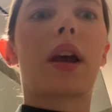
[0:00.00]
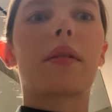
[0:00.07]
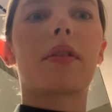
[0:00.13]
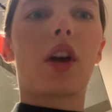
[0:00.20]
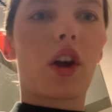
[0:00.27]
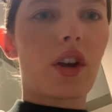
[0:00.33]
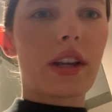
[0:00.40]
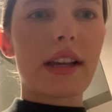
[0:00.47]
The
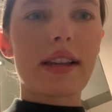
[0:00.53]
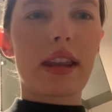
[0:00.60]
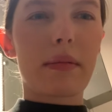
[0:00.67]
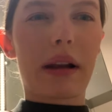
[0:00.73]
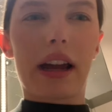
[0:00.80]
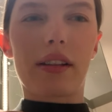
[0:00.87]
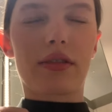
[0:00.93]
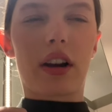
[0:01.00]
hoodie's in the
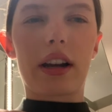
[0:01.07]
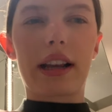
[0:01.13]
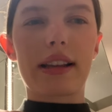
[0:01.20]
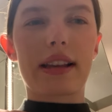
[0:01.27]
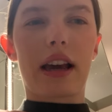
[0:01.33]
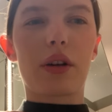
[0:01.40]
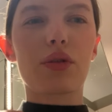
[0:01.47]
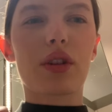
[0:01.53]
Black Friday
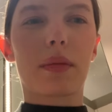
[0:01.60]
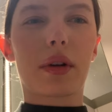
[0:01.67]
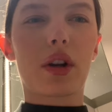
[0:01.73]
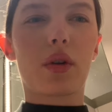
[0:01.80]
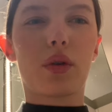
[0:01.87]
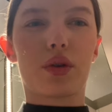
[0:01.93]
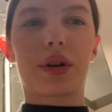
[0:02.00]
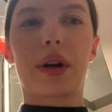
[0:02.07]
sale, so I'm going
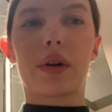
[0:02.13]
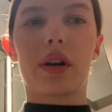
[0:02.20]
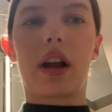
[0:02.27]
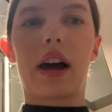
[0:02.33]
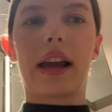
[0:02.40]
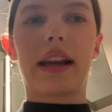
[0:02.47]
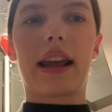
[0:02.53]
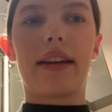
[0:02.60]
to order it
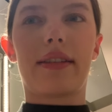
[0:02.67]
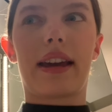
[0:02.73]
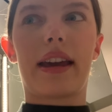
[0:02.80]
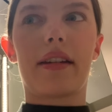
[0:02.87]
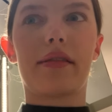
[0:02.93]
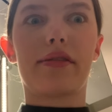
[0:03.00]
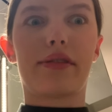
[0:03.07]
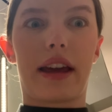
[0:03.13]
online if
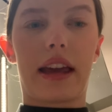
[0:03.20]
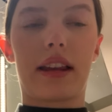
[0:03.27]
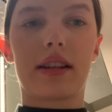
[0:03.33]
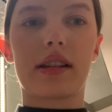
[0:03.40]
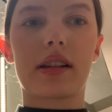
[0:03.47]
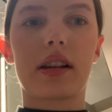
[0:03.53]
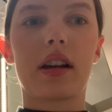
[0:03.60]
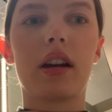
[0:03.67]
it fits.
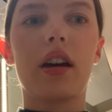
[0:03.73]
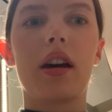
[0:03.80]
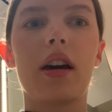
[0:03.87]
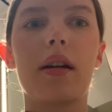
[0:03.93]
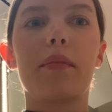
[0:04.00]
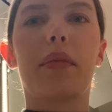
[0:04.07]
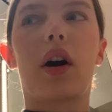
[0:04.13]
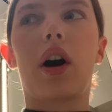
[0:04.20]

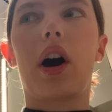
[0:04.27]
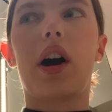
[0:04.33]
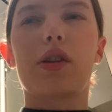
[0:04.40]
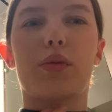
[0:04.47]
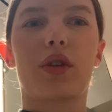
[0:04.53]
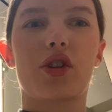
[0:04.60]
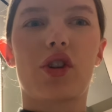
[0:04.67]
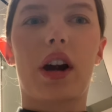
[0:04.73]
I just
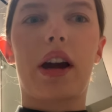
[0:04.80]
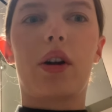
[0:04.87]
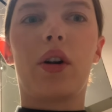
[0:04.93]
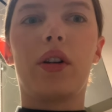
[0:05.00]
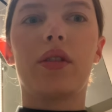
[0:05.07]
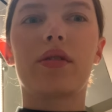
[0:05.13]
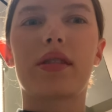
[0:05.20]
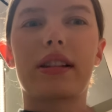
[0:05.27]
want to try it
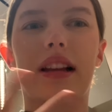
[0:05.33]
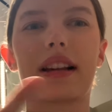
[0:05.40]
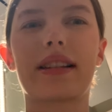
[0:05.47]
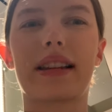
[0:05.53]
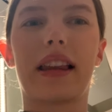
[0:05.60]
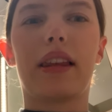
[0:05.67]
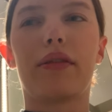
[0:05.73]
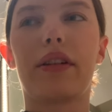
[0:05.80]
on to like
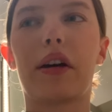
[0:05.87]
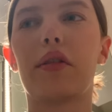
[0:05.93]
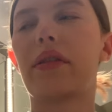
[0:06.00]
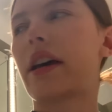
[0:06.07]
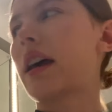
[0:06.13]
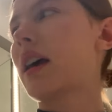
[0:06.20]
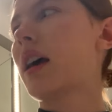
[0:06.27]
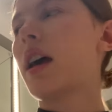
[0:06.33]
see the fit of
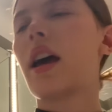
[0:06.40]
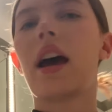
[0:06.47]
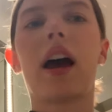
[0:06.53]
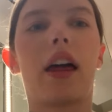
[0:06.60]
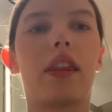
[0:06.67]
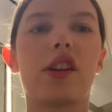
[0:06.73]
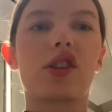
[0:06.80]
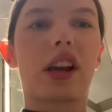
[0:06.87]
it,
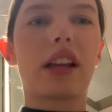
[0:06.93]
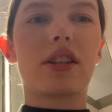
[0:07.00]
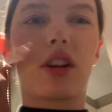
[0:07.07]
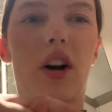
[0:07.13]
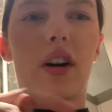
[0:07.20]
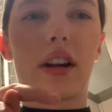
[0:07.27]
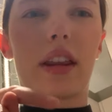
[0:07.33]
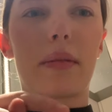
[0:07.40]
and the jeans
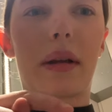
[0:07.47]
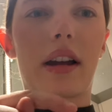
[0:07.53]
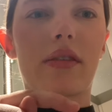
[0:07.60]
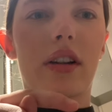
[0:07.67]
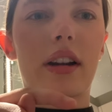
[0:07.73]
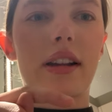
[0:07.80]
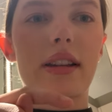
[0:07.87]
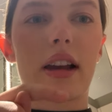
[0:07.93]
aren't in the Black
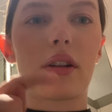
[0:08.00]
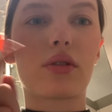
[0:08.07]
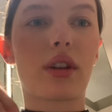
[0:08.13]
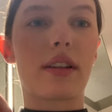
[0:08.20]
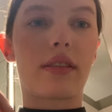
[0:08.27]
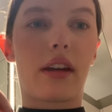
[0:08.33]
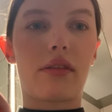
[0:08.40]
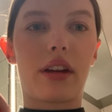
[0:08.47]
Friday sale, so
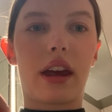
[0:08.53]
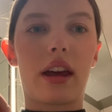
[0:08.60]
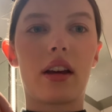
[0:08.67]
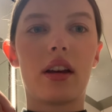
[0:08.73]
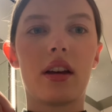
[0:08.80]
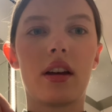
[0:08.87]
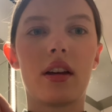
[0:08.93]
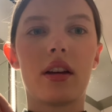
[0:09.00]
if they fit,
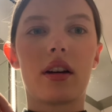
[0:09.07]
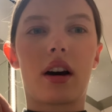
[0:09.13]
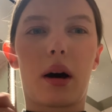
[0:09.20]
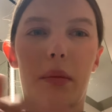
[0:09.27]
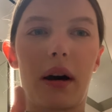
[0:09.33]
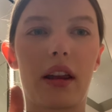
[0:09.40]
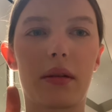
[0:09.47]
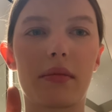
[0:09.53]
I'll
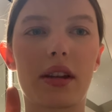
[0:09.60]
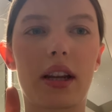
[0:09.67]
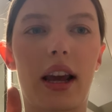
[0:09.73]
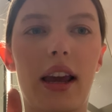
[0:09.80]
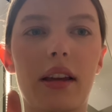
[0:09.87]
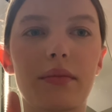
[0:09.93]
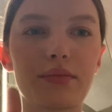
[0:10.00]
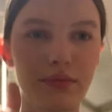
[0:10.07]
buy them
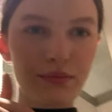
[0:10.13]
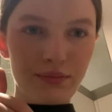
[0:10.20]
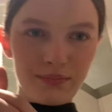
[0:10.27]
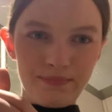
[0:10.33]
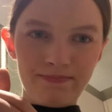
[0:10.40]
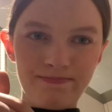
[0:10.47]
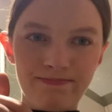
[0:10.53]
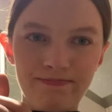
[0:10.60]

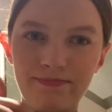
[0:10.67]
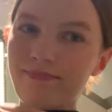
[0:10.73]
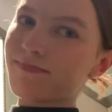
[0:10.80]
today.